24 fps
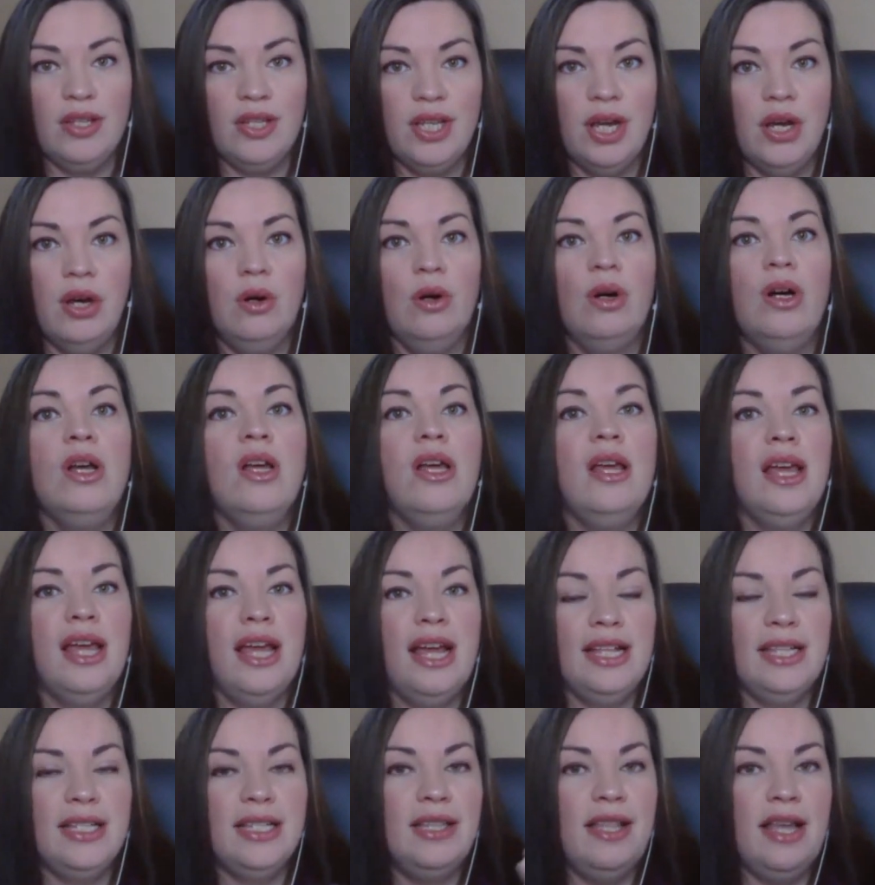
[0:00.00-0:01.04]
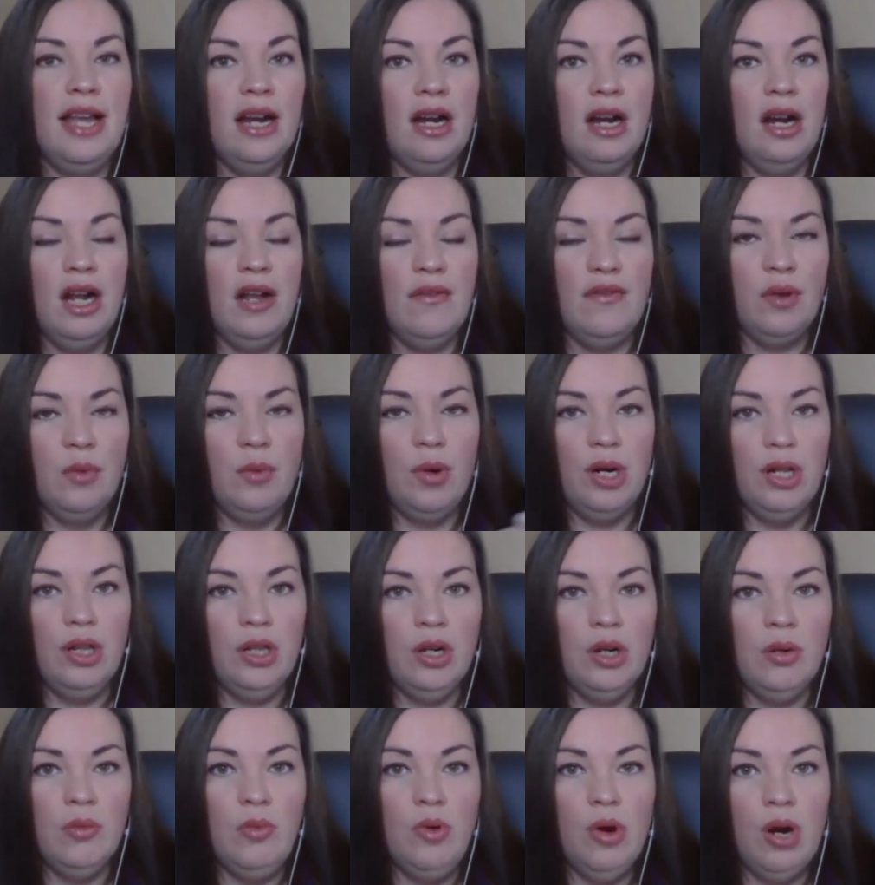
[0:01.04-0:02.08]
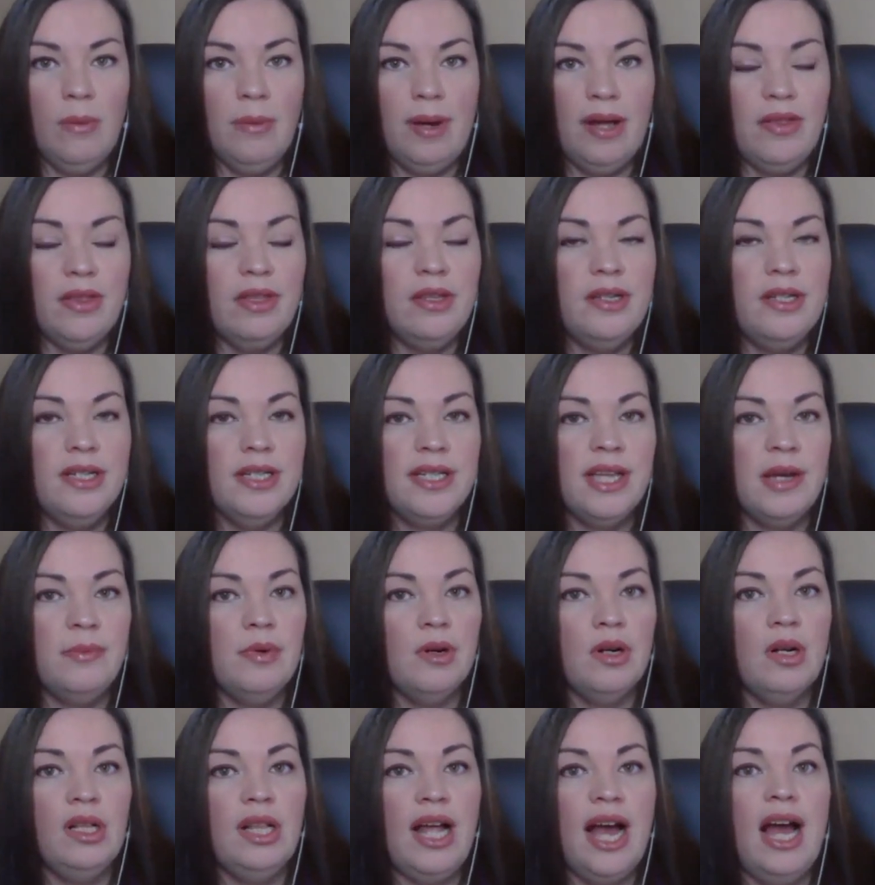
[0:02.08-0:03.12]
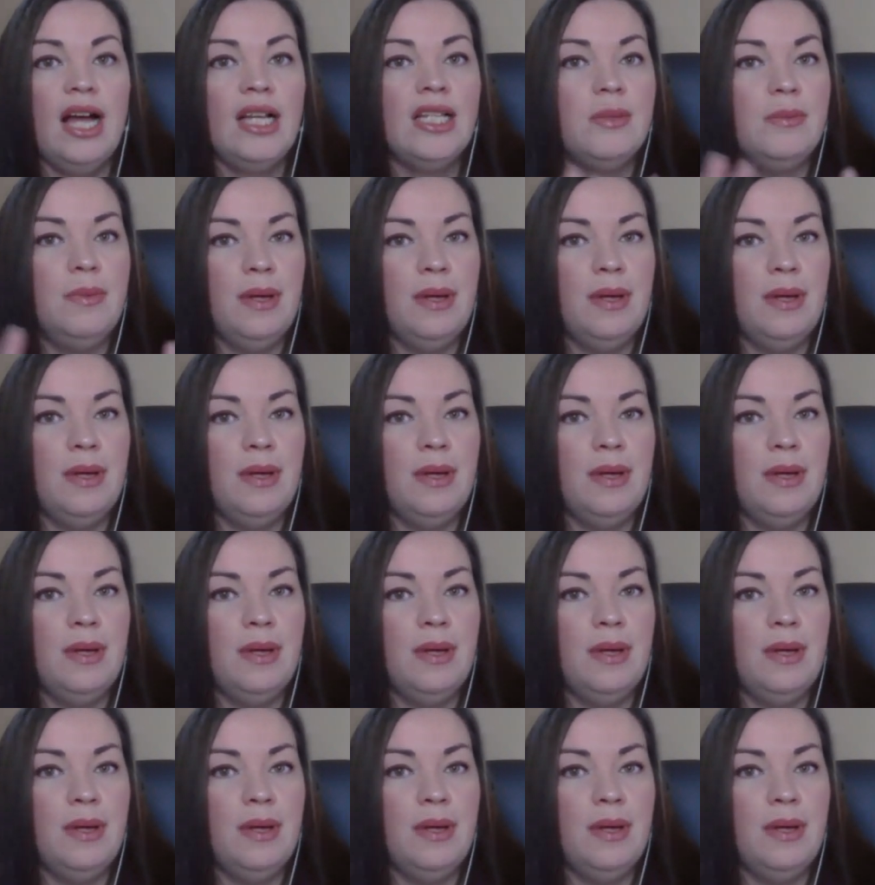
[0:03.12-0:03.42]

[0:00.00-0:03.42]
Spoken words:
So it's there if you want to learn more about the December class,